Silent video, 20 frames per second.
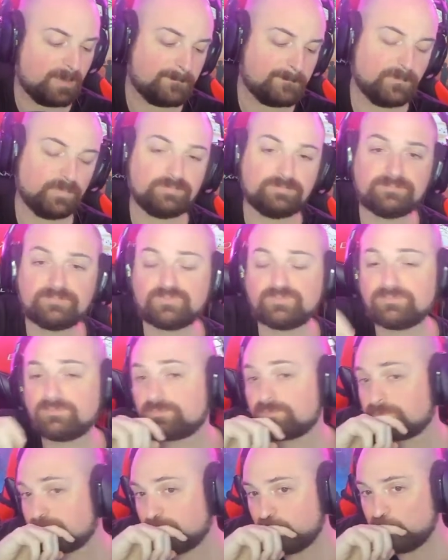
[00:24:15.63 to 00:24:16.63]

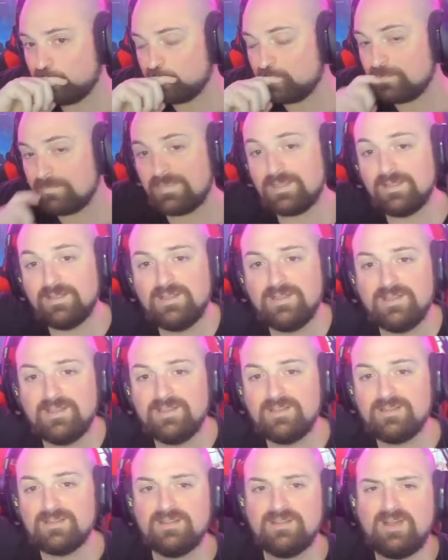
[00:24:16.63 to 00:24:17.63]
Apple out. You know what
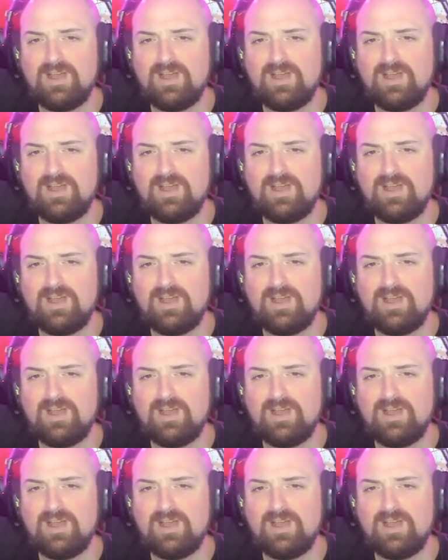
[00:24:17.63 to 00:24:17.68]
I mean?